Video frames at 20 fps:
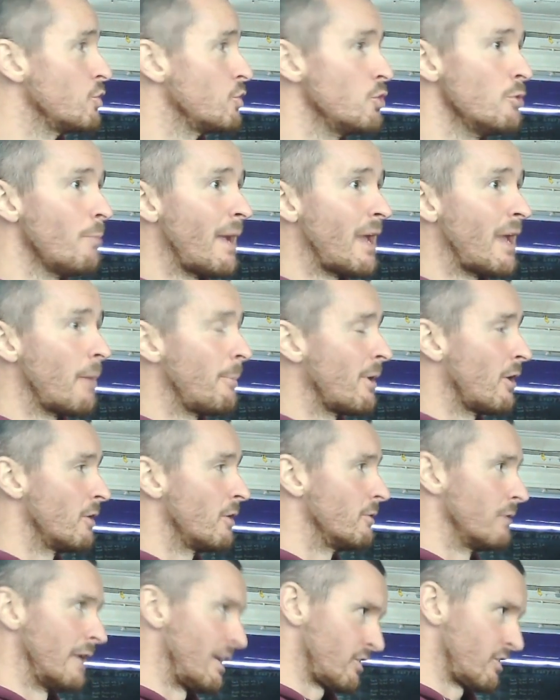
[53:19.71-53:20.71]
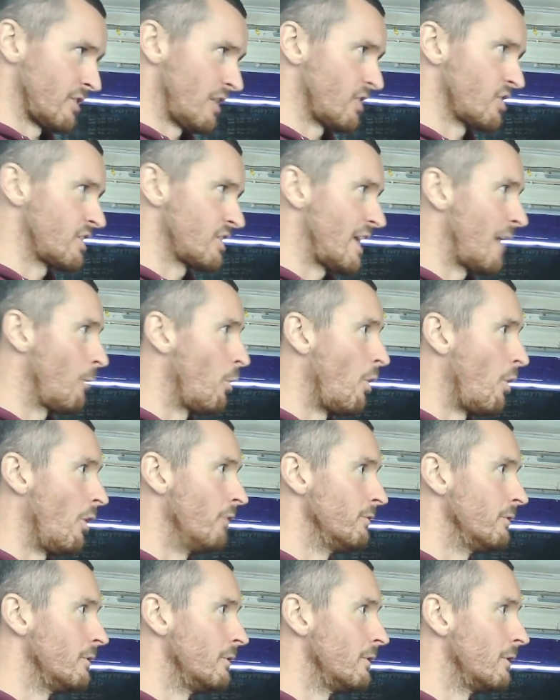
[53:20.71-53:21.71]
You may be on, let's say, step
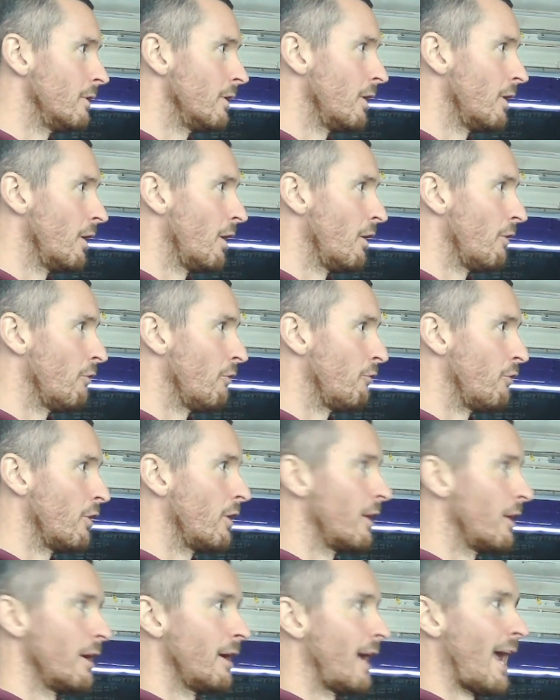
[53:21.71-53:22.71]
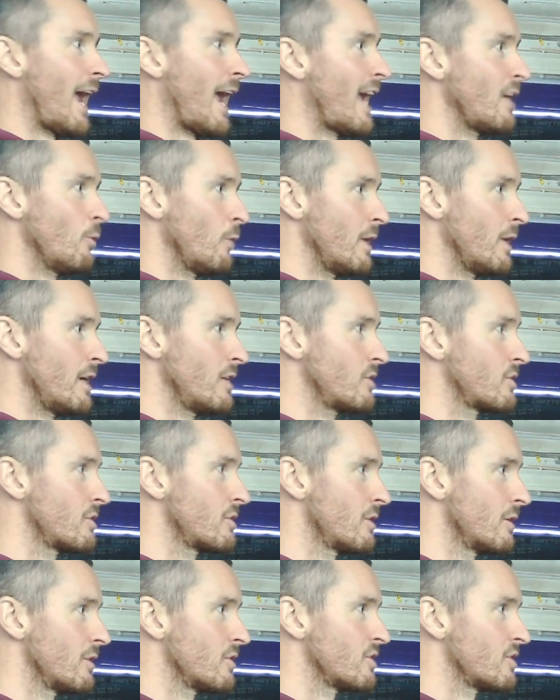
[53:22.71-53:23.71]
1 for 8
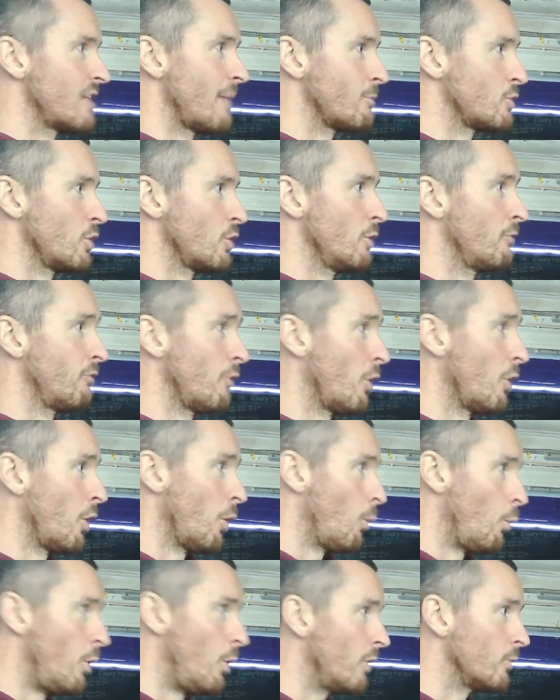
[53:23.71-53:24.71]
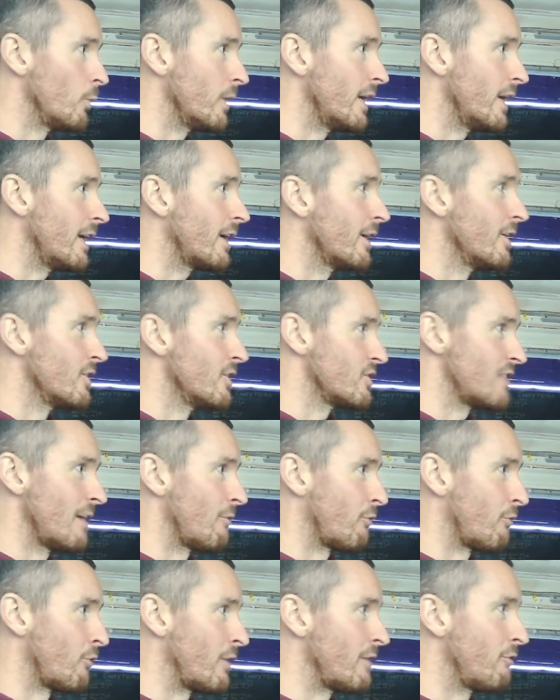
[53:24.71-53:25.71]
weeks, step 2 for 1 week,
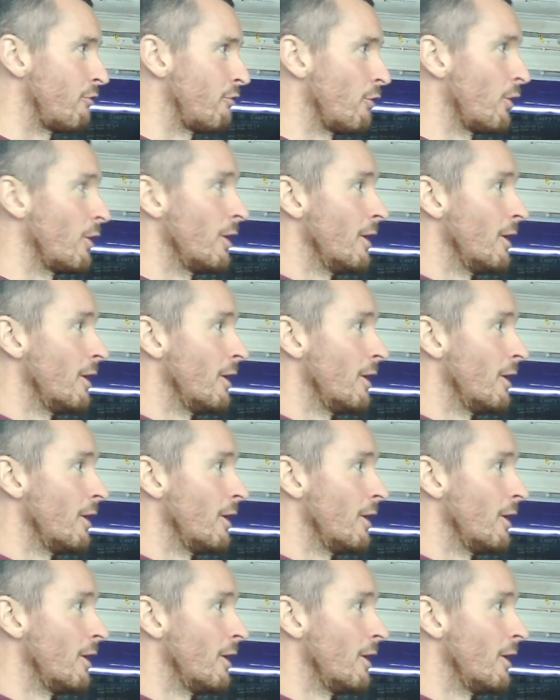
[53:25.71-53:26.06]
step 3 for...